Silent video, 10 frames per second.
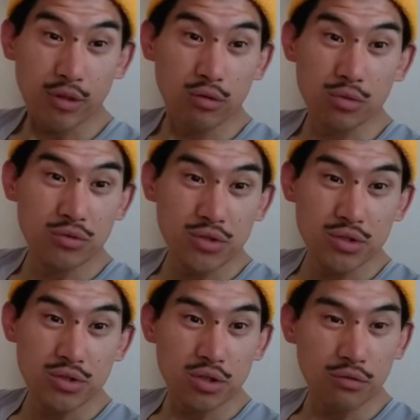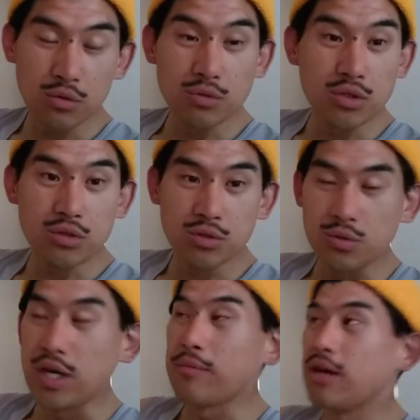groceries and stuff, it was just
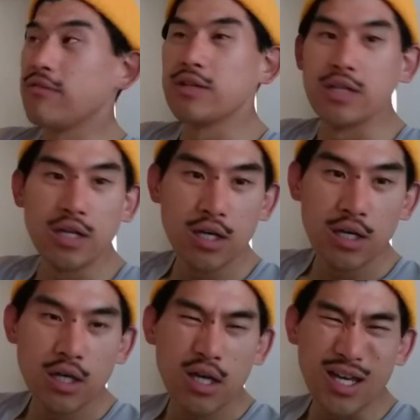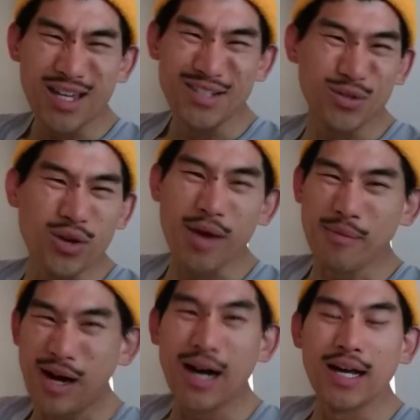too damn heavy and too damn
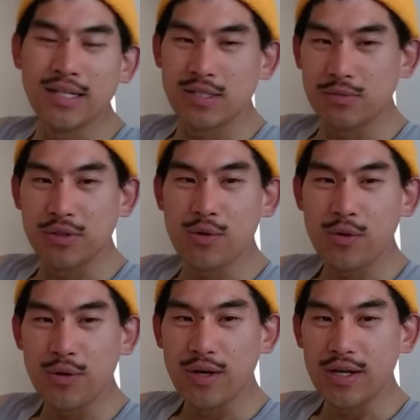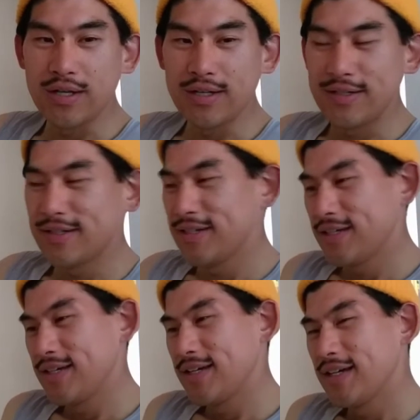hot to record uh,
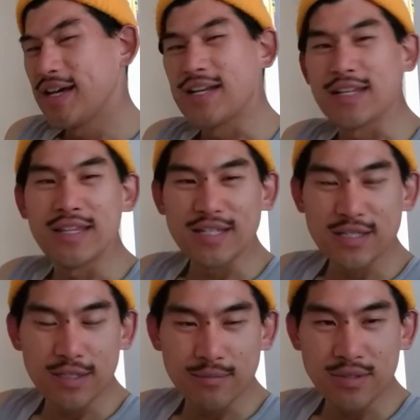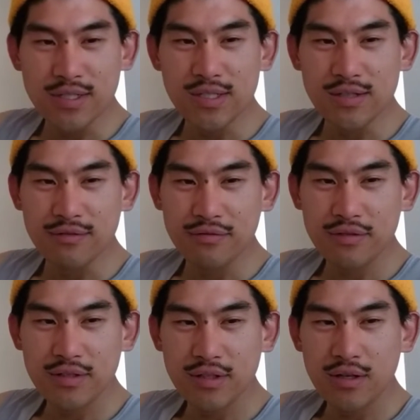anything substantive
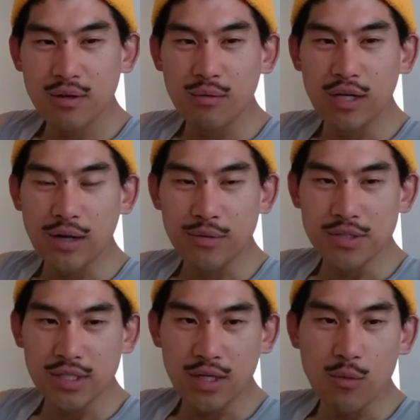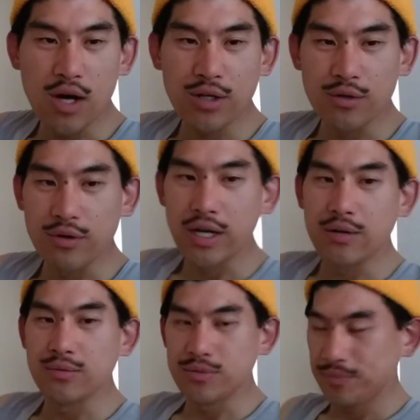when I was uh, walking around.